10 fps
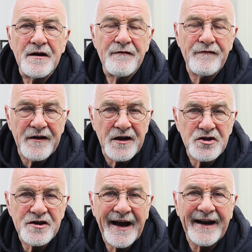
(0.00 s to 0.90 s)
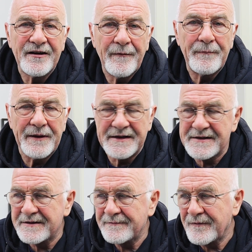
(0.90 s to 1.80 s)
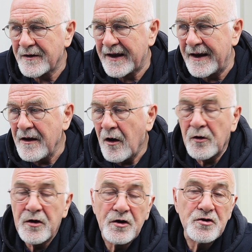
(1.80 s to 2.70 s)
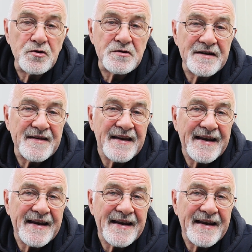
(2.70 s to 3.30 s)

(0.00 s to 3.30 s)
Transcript: finish and complete it, okay? Or you could use it in the